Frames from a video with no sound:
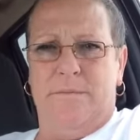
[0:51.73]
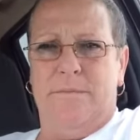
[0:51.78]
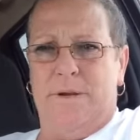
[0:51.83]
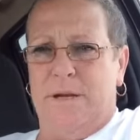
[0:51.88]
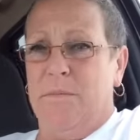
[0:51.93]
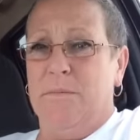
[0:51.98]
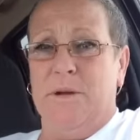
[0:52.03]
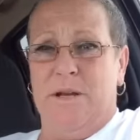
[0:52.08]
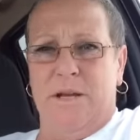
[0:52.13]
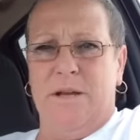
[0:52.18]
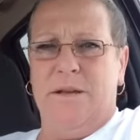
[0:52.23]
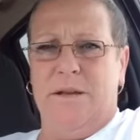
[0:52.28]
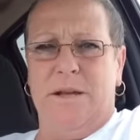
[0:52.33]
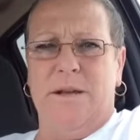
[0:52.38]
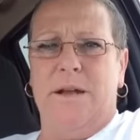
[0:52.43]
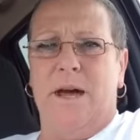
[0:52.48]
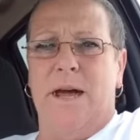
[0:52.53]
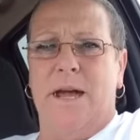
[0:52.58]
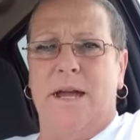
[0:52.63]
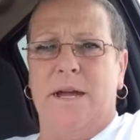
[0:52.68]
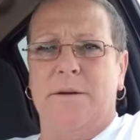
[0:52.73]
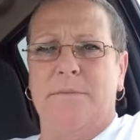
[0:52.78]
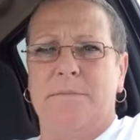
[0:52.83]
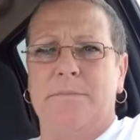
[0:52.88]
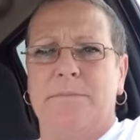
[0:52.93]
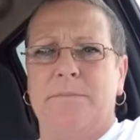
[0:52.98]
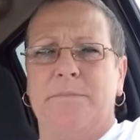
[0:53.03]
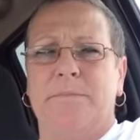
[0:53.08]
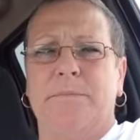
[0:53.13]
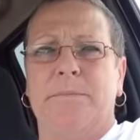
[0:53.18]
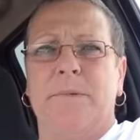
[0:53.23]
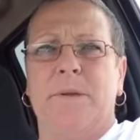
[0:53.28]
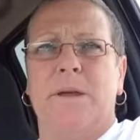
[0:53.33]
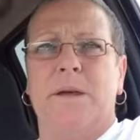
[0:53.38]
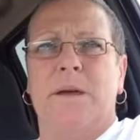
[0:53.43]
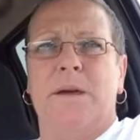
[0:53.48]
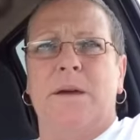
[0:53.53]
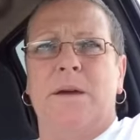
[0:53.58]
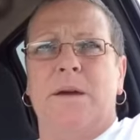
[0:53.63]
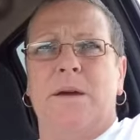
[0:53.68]
imminently dying.
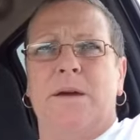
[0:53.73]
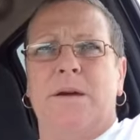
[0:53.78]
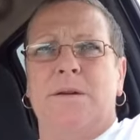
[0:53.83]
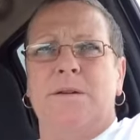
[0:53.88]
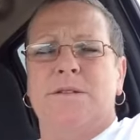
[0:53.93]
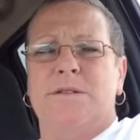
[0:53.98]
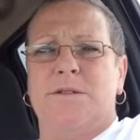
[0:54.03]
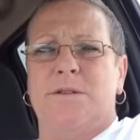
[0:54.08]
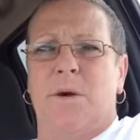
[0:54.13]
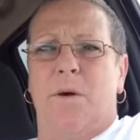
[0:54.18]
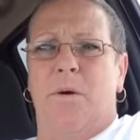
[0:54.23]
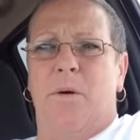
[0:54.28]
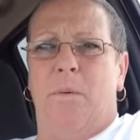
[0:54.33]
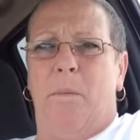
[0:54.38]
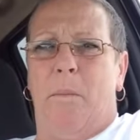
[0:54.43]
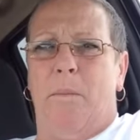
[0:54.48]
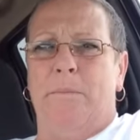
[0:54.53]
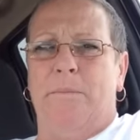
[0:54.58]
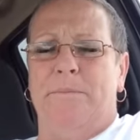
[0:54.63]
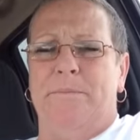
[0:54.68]
So